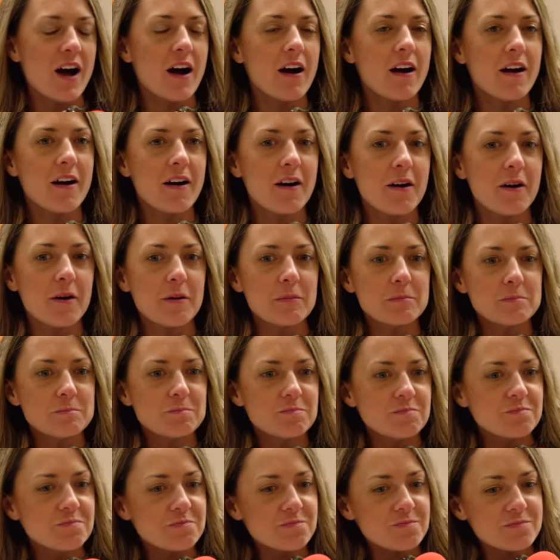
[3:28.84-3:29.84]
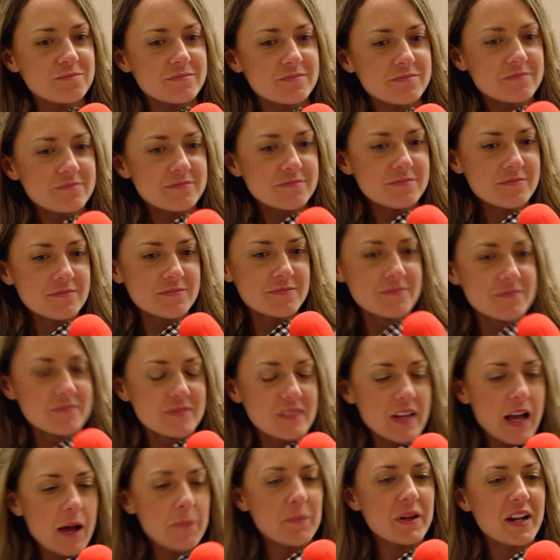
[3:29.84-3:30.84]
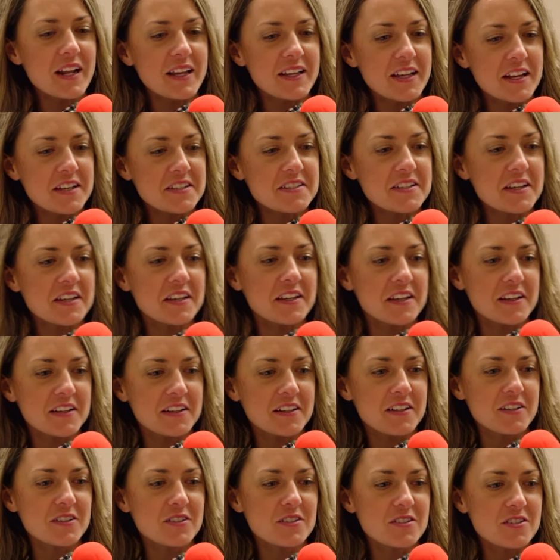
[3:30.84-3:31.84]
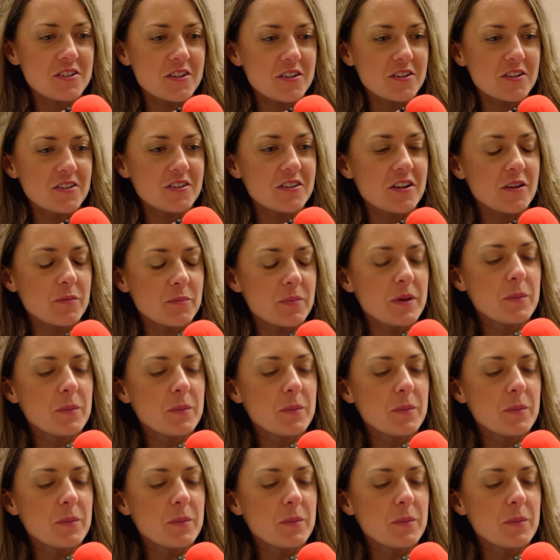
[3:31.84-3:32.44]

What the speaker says: I mean, I guess I get concerned.